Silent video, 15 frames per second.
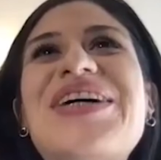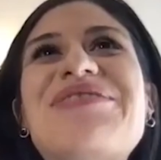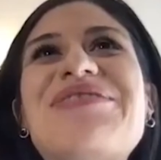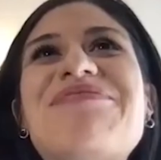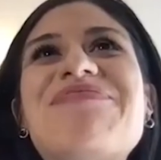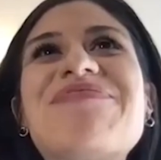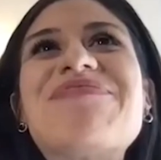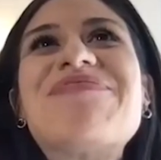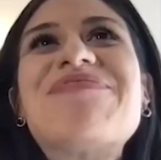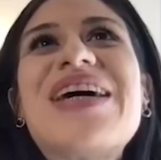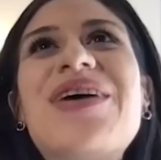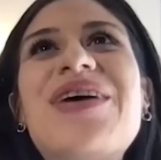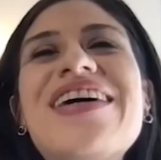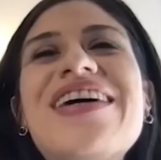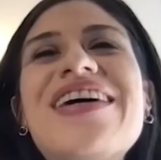And
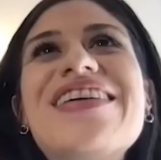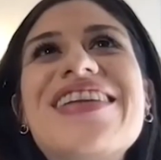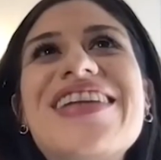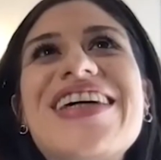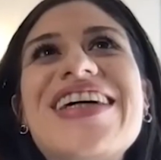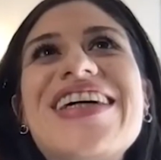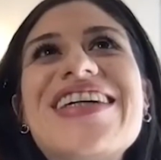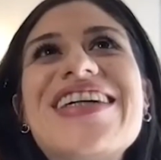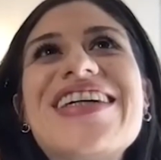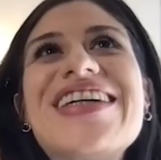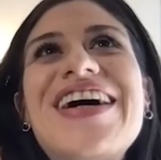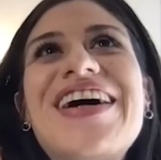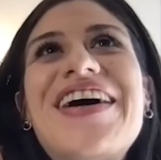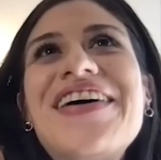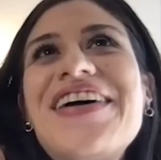one other thing,
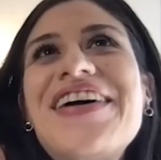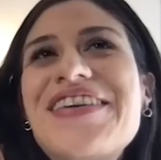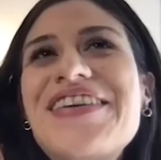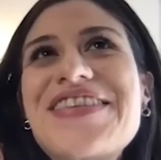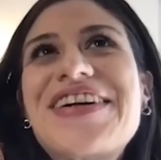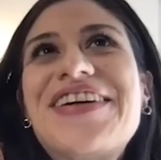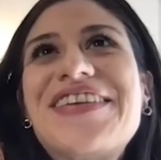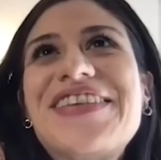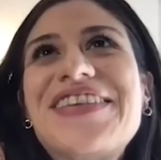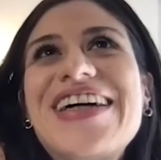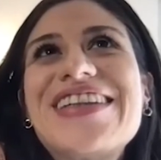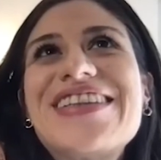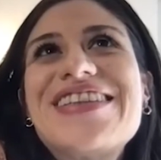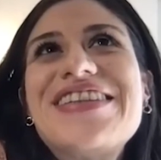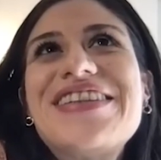because I also
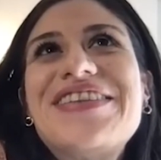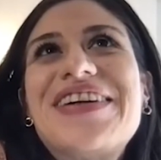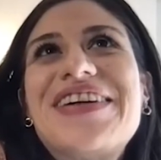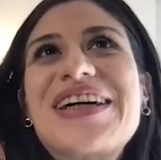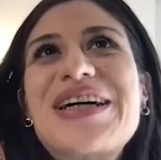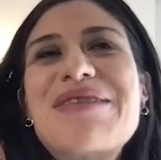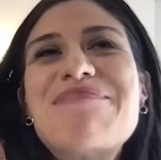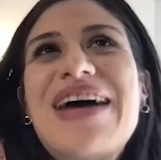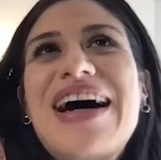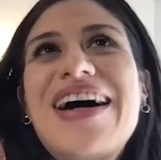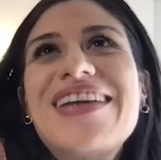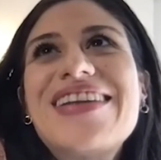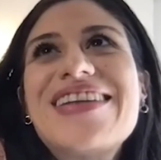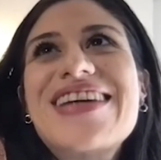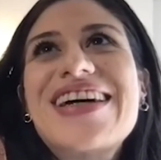do want to
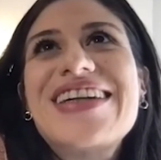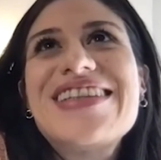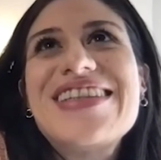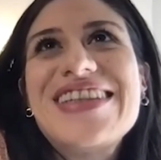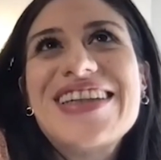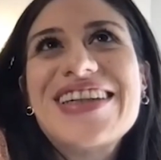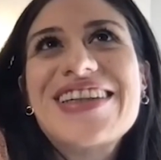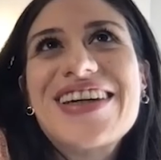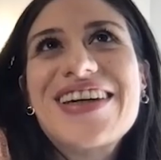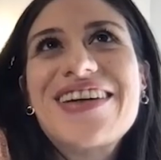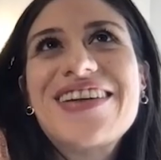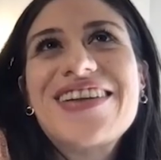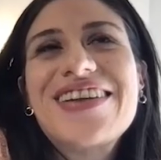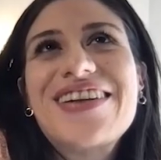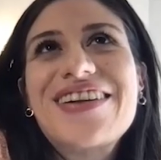combat this idea
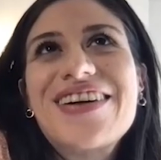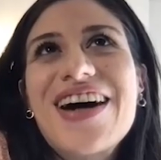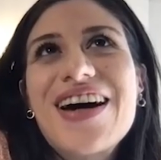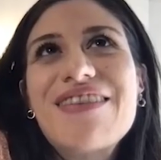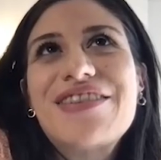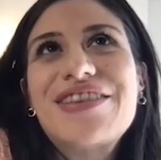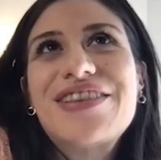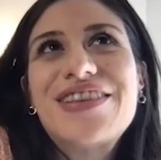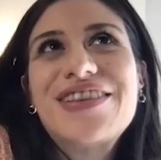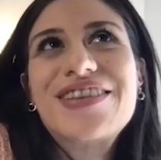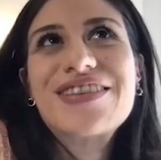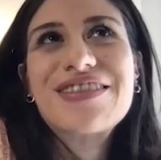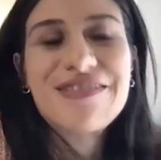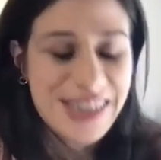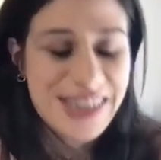that
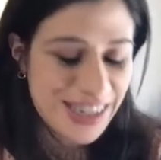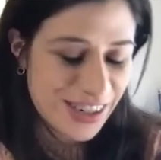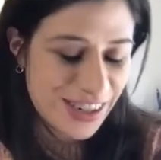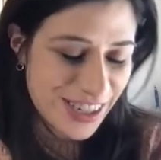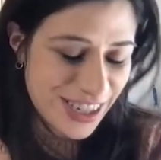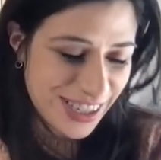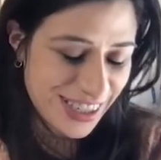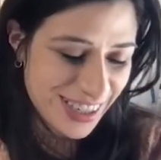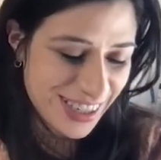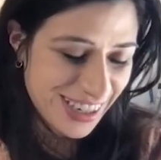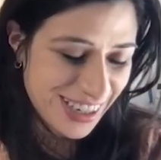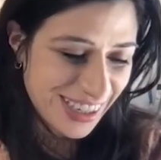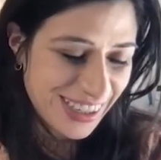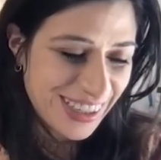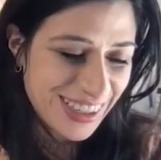archival research is
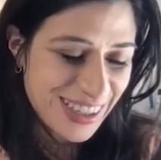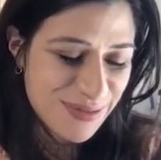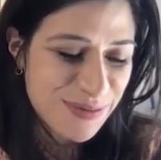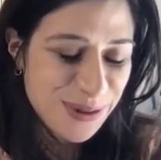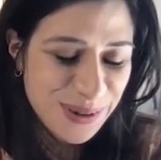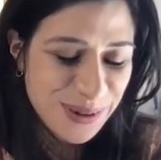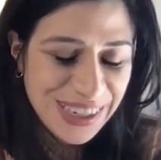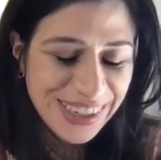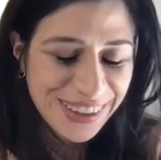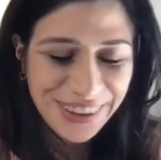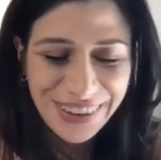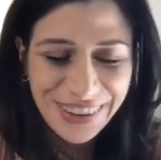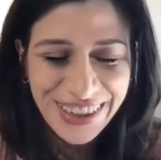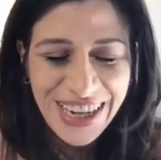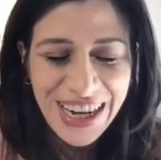boring
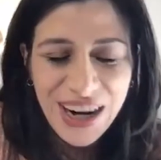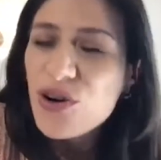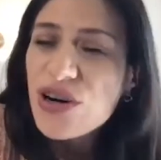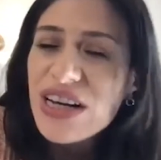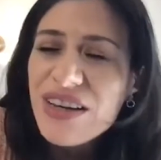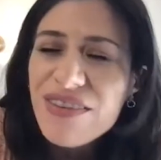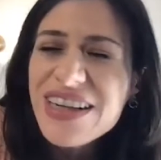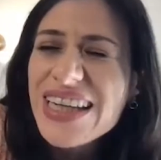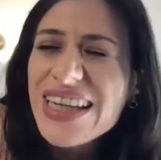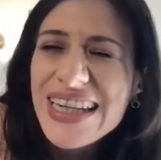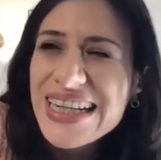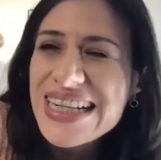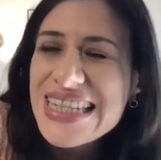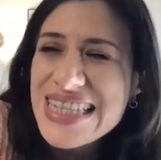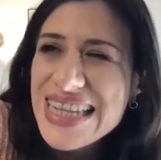or even
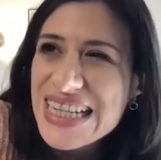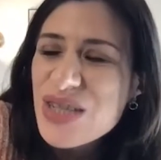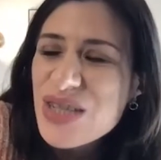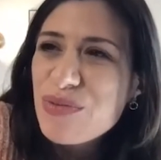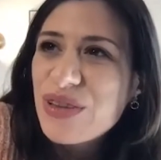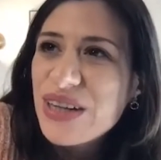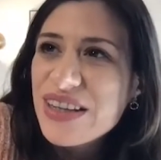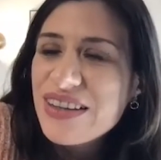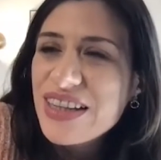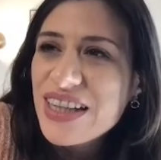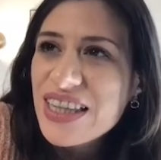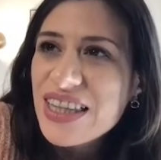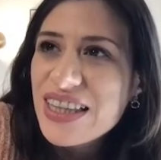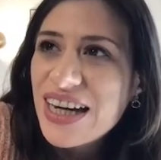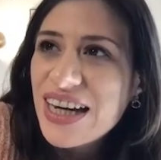inaccessible. I
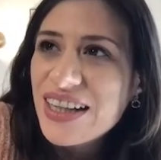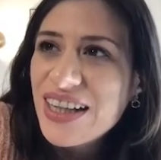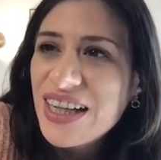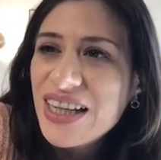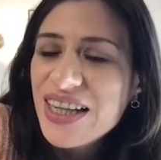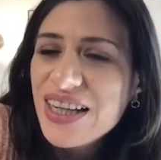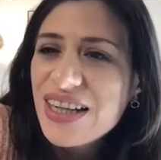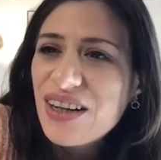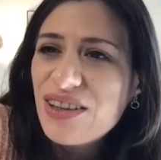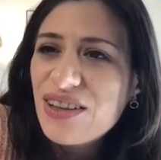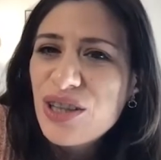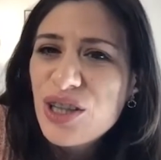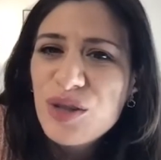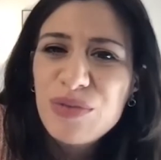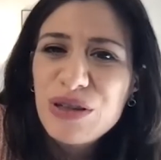think that,
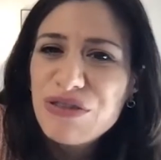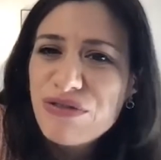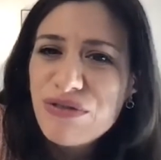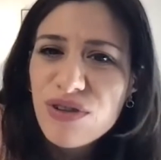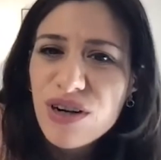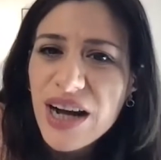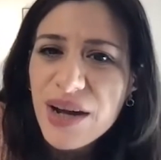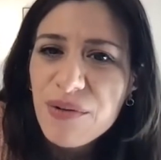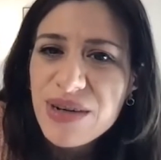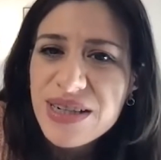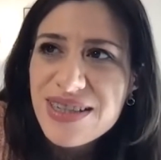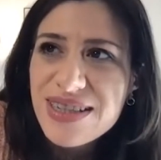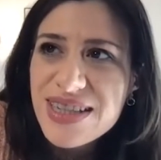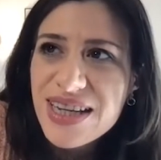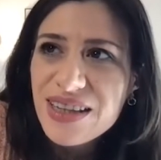before I went
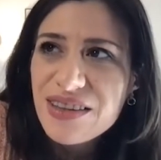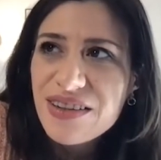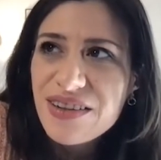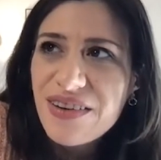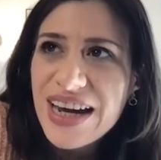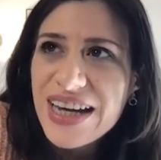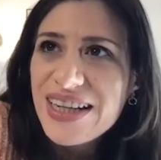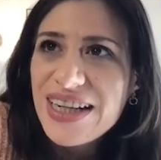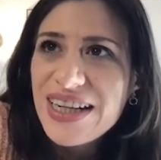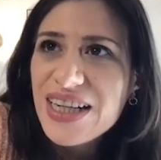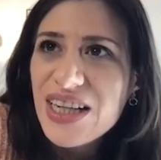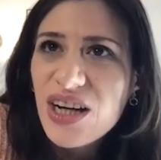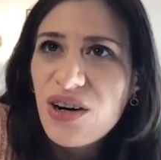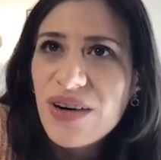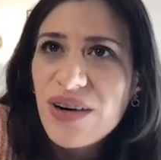to Centro, I didn't
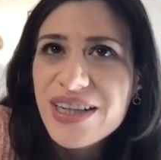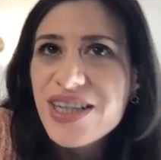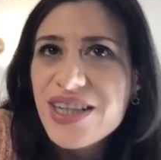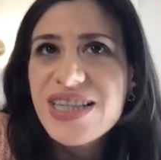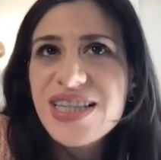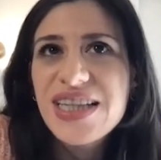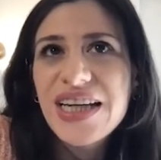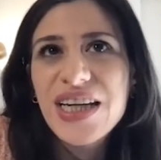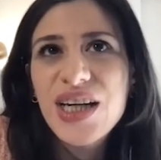know I could just